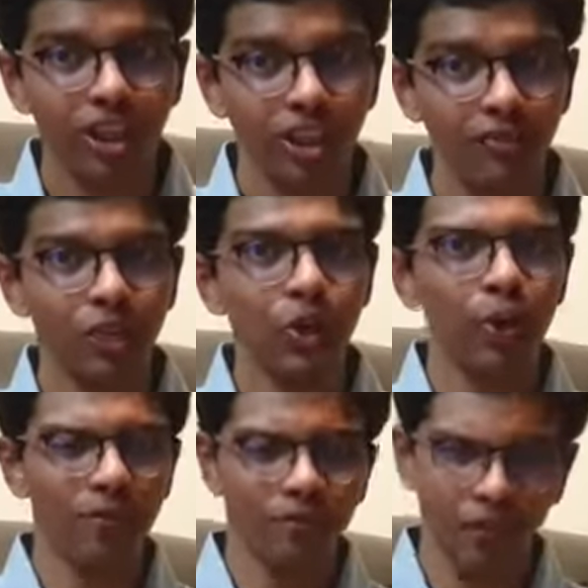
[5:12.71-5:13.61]
gives you
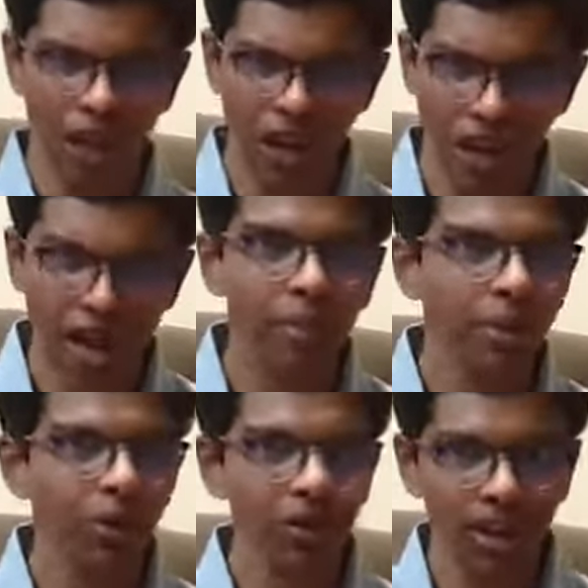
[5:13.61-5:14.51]
a
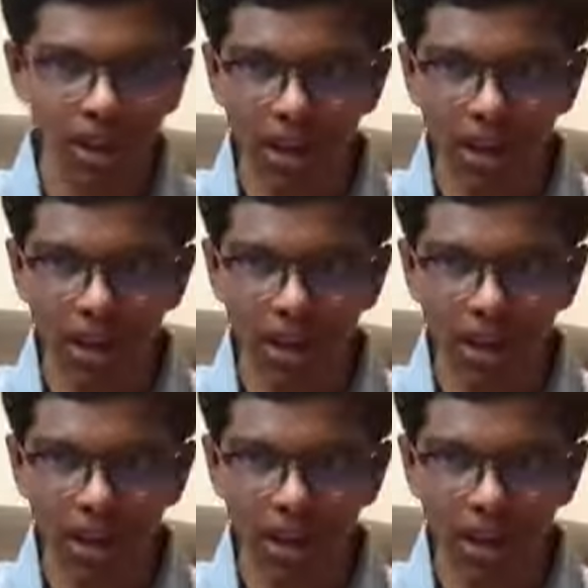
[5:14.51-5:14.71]
phenomenal